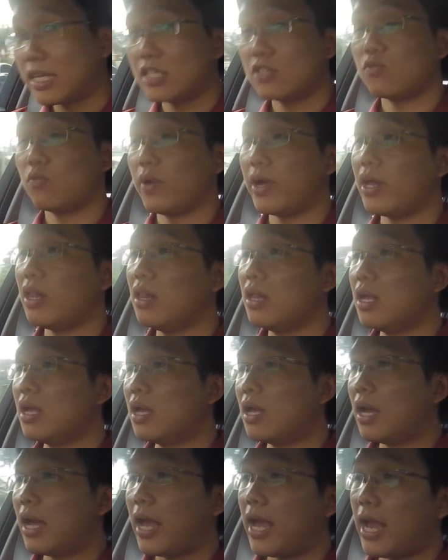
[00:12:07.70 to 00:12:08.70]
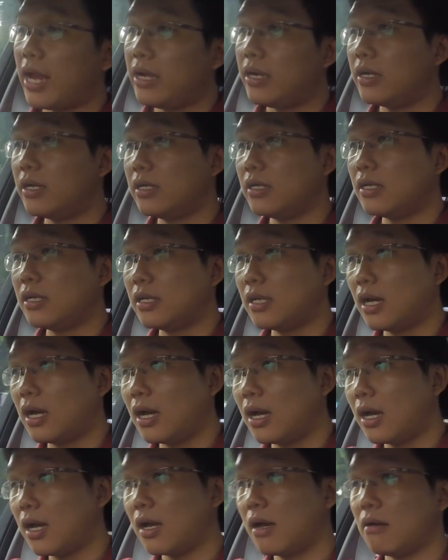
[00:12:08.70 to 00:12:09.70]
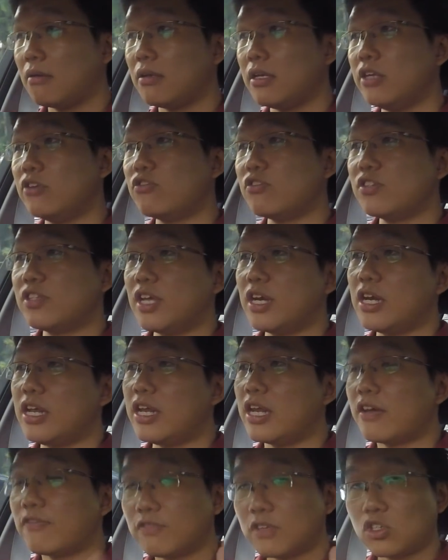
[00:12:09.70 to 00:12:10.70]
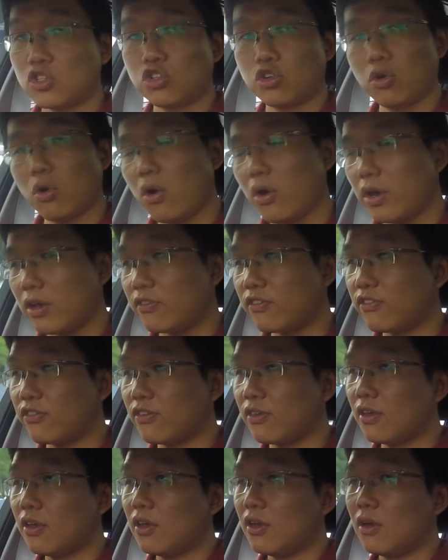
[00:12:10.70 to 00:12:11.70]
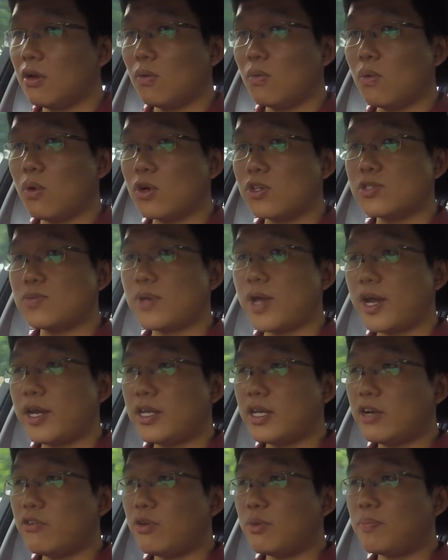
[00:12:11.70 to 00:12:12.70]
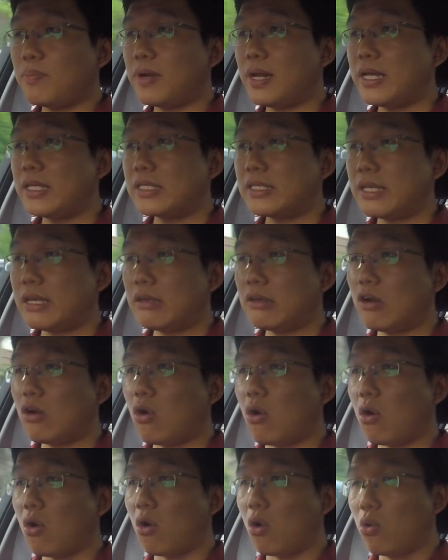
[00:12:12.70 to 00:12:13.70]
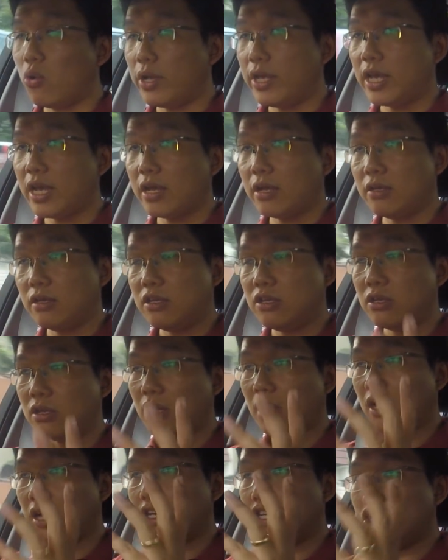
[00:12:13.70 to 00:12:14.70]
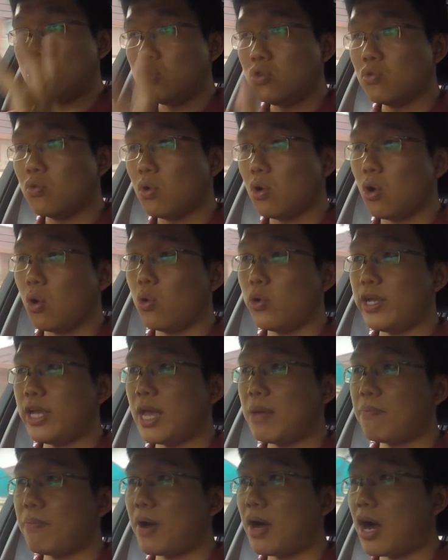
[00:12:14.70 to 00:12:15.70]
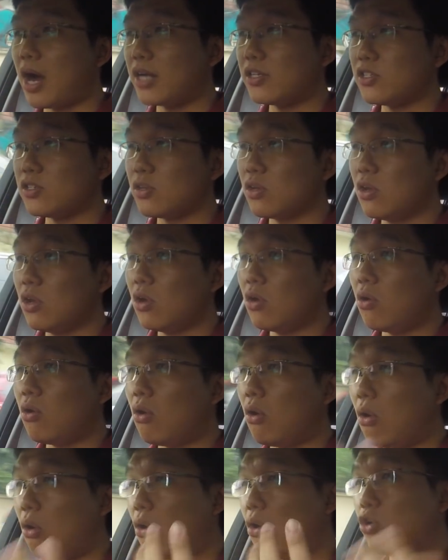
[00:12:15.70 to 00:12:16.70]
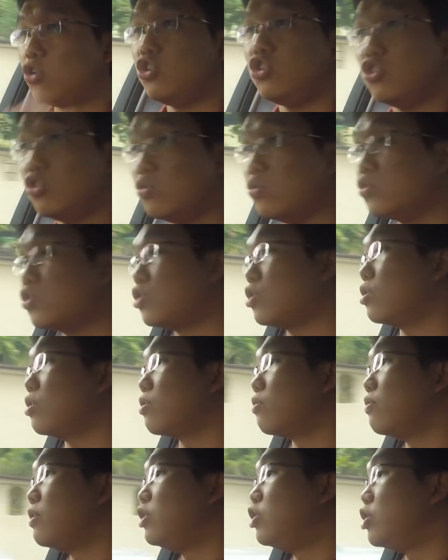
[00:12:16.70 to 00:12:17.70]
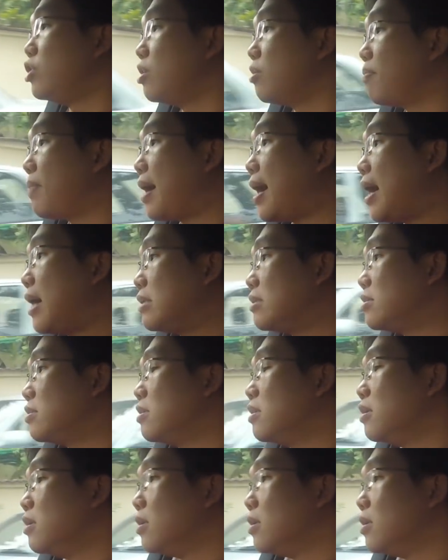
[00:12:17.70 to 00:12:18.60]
as well. And interestingly enough, the choice was either replacing new OEM parts or used original parts.